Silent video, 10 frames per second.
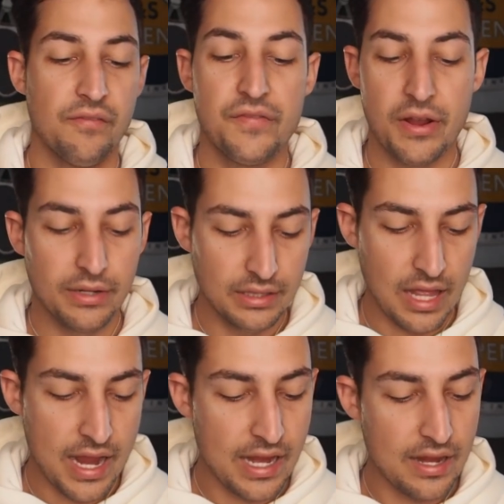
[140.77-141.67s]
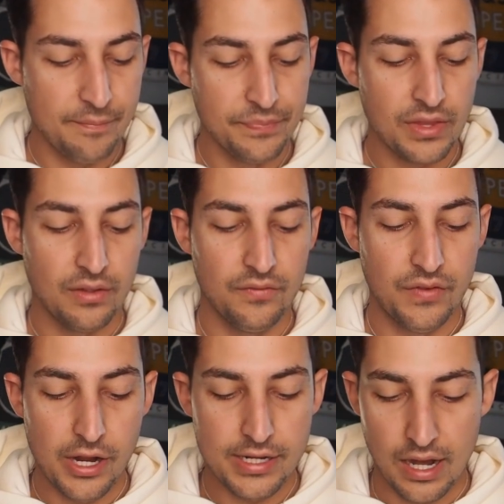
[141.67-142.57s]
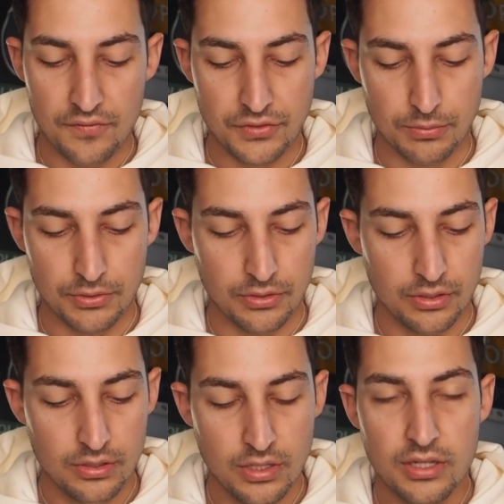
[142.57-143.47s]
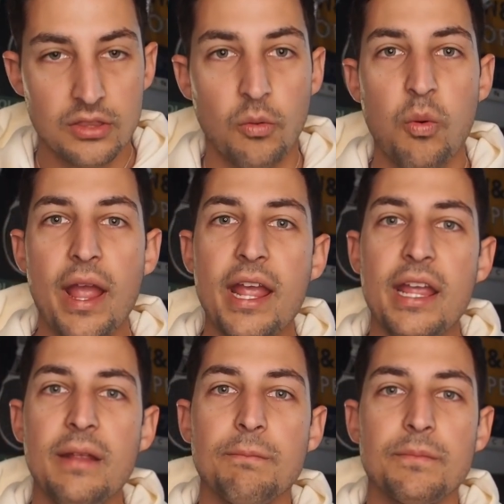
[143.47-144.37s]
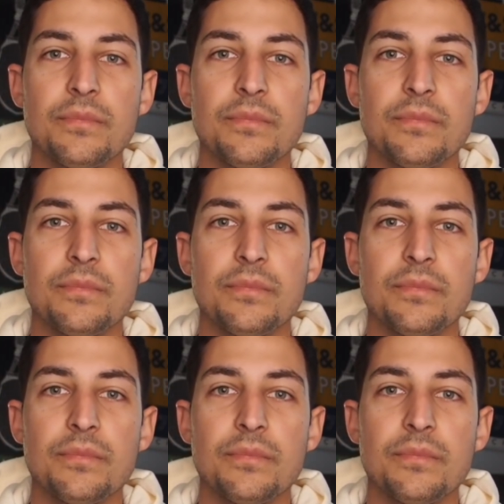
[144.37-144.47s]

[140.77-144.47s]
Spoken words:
Very light, very comfortable. The way